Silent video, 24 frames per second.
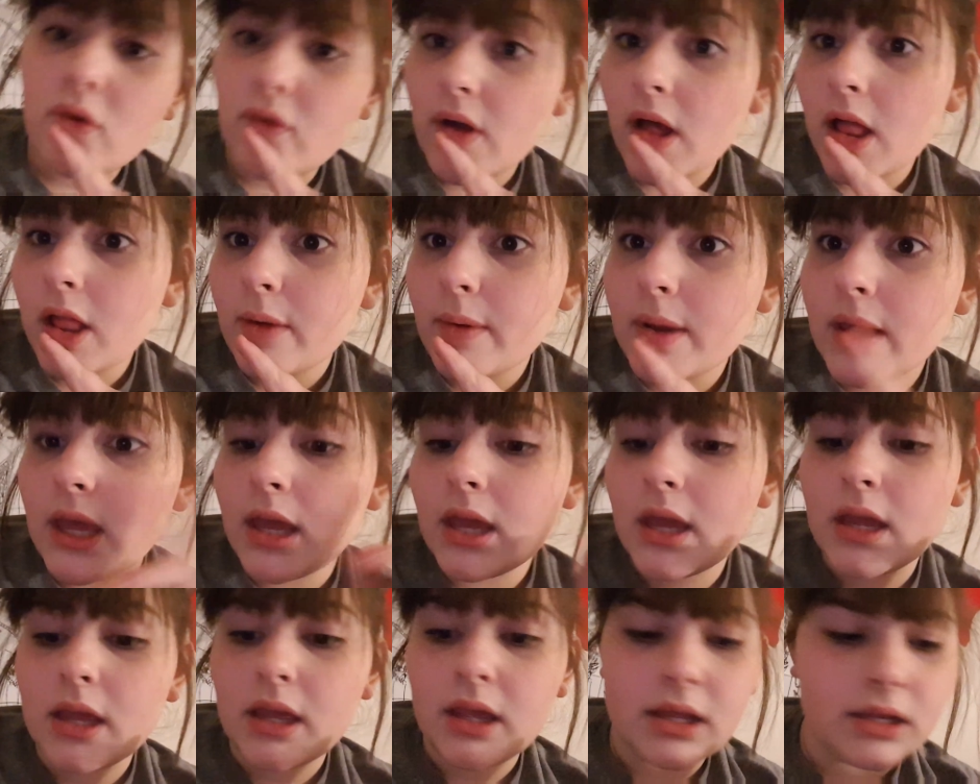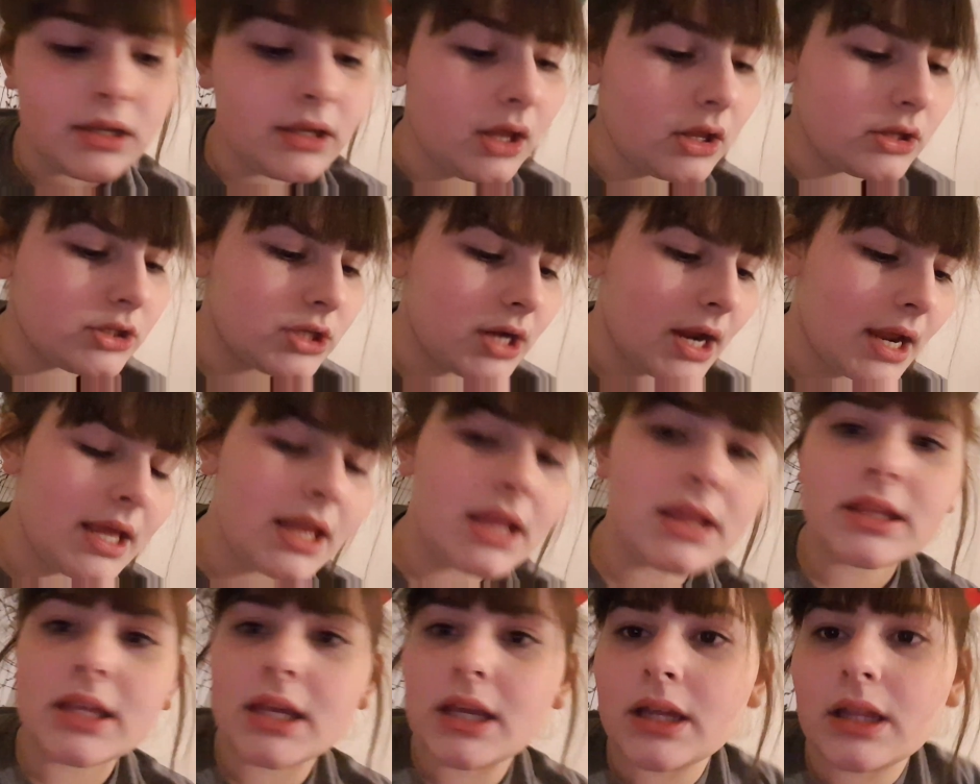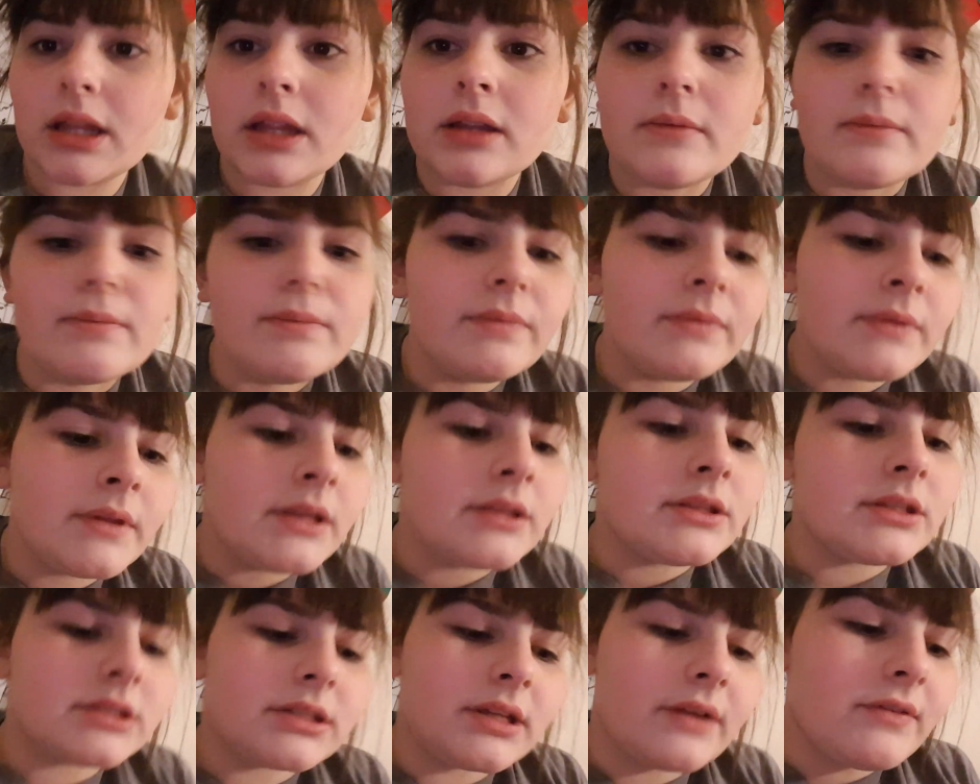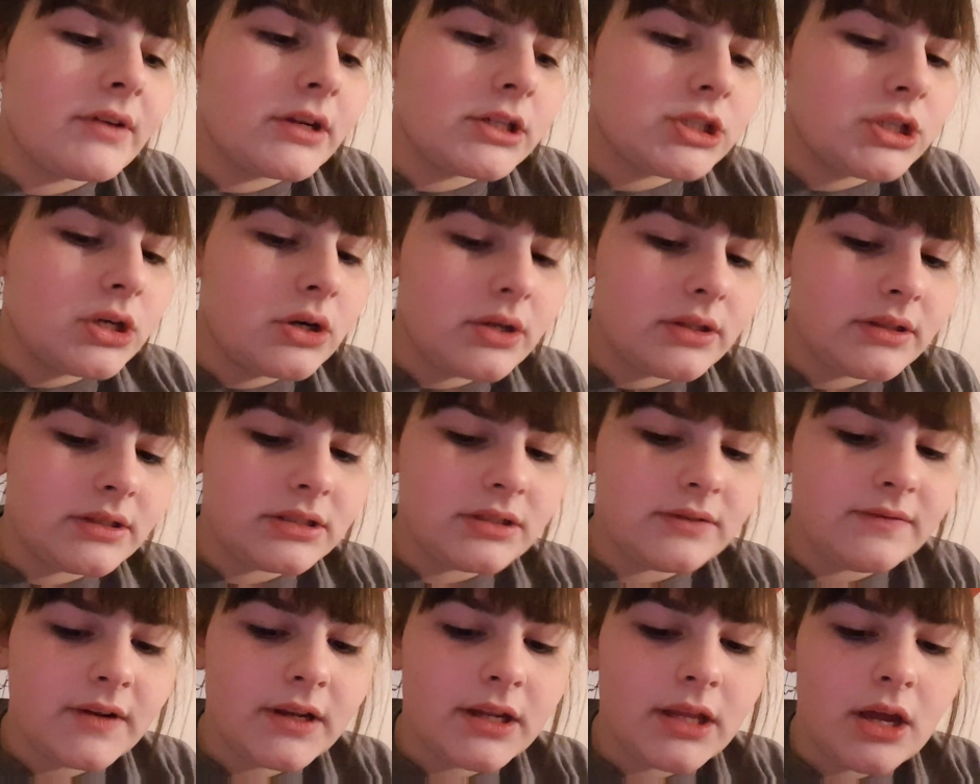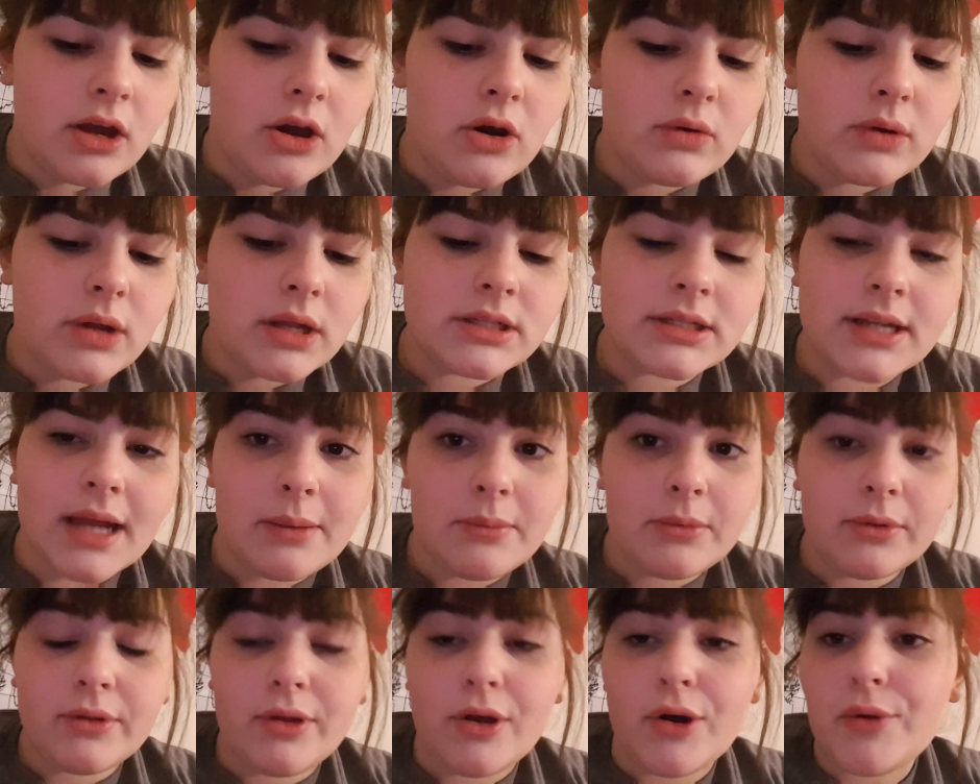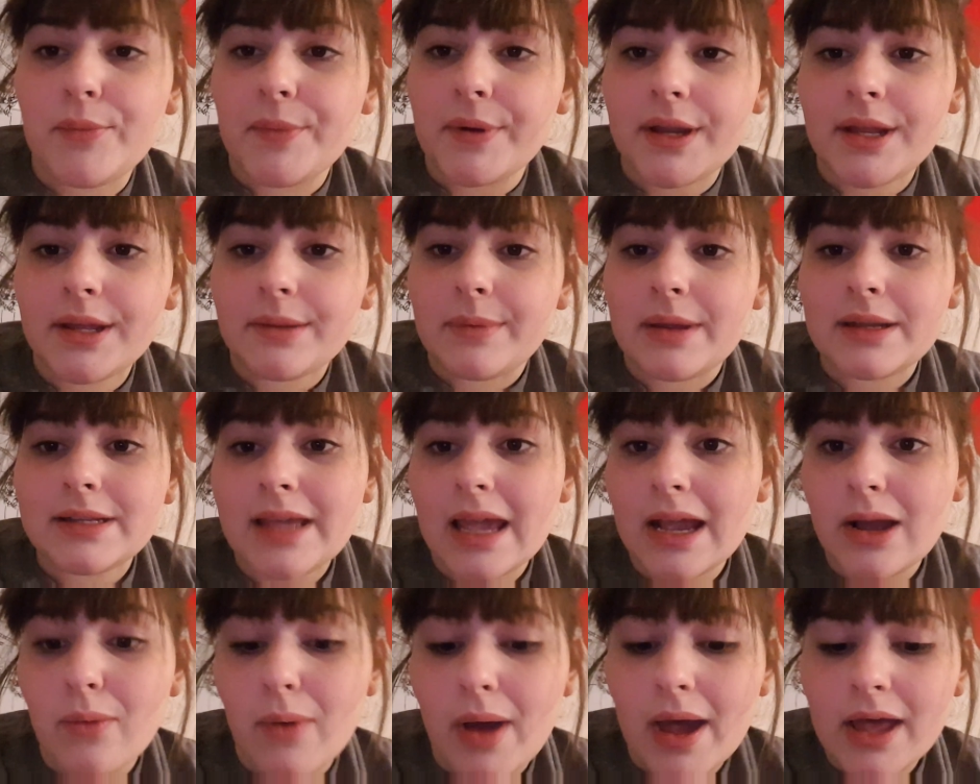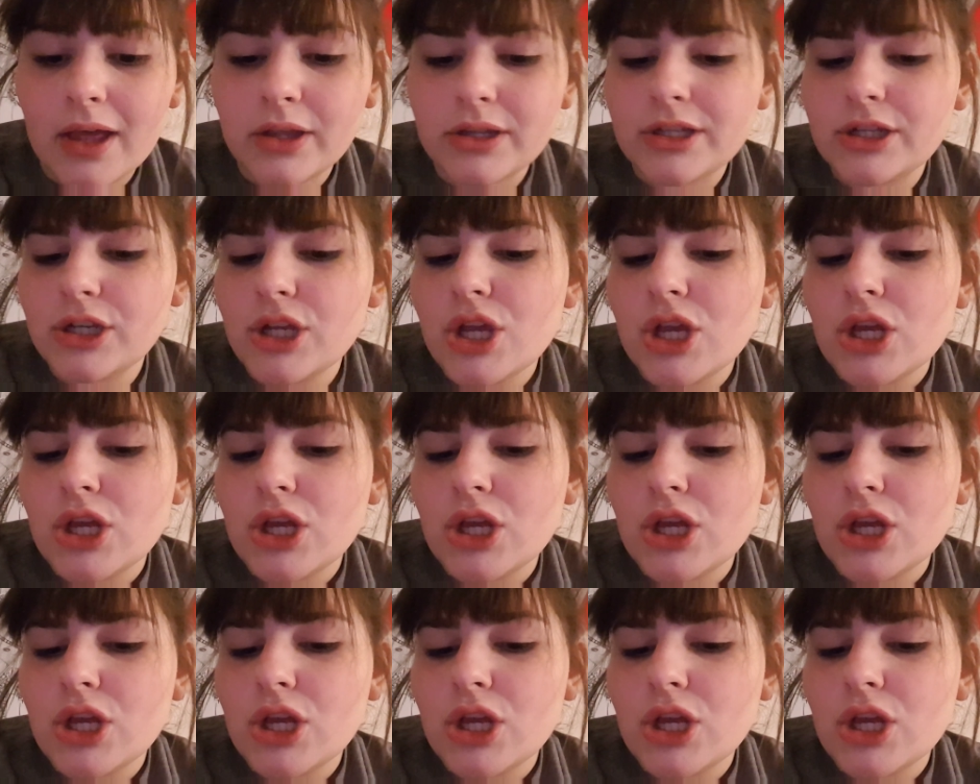follow it, and I'll try and link the stuff I showed in this video down below, but it may take a while.